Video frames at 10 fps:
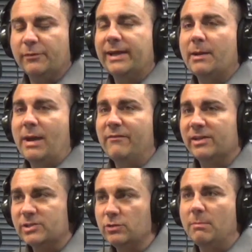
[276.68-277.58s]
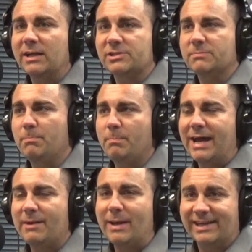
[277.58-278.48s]
if we end up having too much
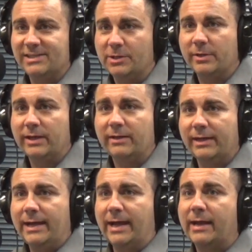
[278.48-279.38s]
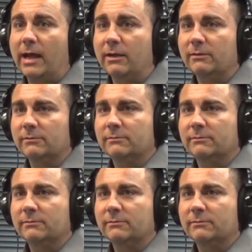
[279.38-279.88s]
bad bacteria in our gut?